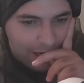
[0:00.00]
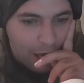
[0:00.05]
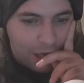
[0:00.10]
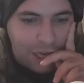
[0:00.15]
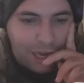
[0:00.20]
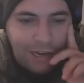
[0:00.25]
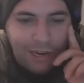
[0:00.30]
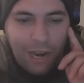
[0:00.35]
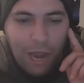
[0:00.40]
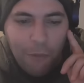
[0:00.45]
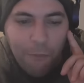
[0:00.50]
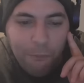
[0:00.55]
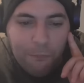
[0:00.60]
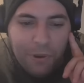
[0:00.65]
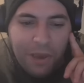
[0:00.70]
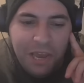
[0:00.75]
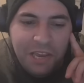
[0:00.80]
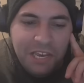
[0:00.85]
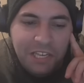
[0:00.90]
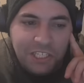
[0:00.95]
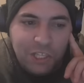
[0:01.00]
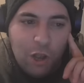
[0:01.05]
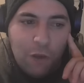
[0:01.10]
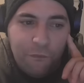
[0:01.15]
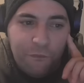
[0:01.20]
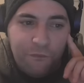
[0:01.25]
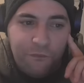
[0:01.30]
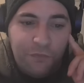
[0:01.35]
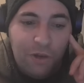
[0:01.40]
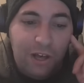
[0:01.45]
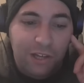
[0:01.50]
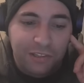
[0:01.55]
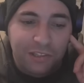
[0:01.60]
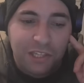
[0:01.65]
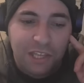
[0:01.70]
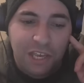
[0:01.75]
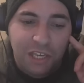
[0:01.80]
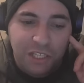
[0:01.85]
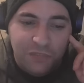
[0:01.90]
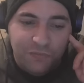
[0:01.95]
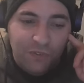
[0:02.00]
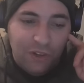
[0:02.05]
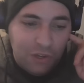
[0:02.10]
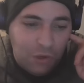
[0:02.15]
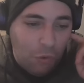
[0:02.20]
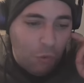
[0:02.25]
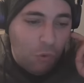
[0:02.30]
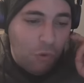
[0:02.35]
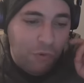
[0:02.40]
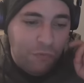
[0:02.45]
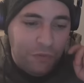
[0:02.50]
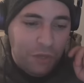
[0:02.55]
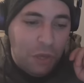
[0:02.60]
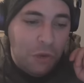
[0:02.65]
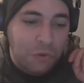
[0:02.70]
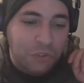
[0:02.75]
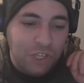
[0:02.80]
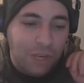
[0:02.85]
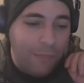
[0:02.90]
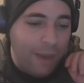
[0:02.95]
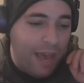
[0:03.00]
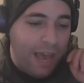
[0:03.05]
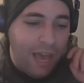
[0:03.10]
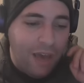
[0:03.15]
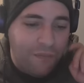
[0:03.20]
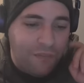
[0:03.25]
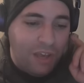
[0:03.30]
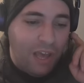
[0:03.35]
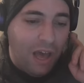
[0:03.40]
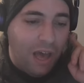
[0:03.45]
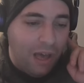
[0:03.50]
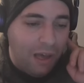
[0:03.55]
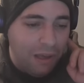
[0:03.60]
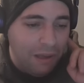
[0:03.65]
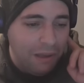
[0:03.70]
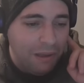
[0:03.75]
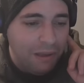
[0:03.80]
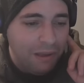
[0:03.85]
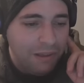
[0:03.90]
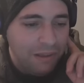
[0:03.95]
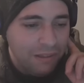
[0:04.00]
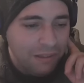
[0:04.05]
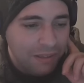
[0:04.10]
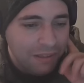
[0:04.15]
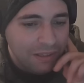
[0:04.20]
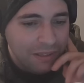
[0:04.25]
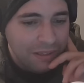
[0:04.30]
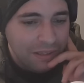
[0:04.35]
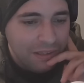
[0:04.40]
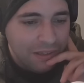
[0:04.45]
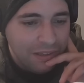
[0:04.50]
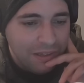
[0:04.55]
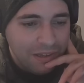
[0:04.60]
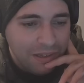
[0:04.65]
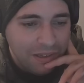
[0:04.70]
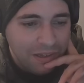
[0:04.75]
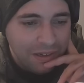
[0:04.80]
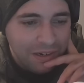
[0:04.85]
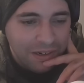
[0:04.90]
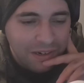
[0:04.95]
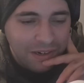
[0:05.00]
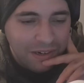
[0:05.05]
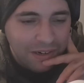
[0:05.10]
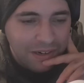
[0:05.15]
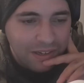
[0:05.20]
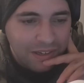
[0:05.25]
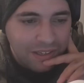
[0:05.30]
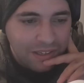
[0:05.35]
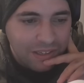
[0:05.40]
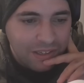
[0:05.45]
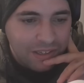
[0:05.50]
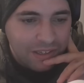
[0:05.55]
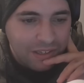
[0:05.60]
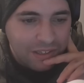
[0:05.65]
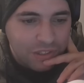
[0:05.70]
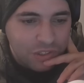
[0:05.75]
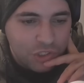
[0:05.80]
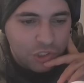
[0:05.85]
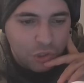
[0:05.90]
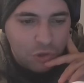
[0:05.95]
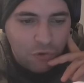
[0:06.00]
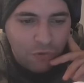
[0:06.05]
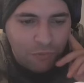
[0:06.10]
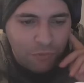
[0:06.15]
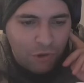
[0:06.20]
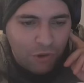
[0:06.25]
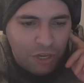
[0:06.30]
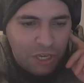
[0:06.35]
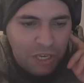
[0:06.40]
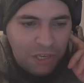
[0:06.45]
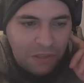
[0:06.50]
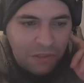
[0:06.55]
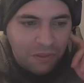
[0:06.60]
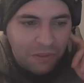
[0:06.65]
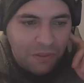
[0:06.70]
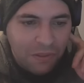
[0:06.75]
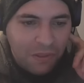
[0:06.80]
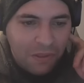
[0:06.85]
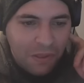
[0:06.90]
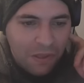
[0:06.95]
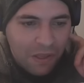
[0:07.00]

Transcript: Look at Lumpy, he's like, fuck this, fuck all of you, I'm out of here. Two of them got eaten.